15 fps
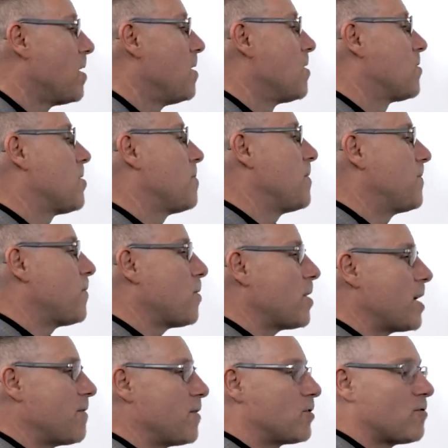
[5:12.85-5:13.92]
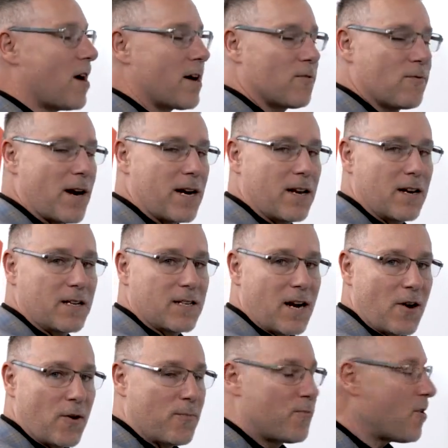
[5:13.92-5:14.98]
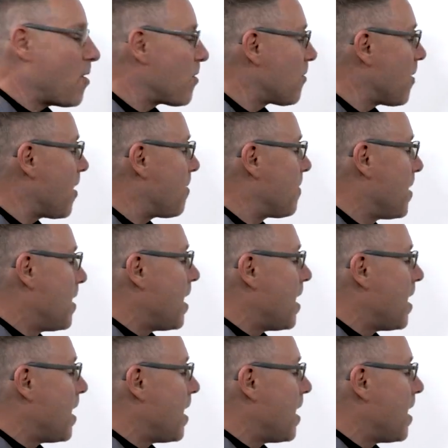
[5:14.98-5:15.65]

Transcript: So before I even try to write an entire program,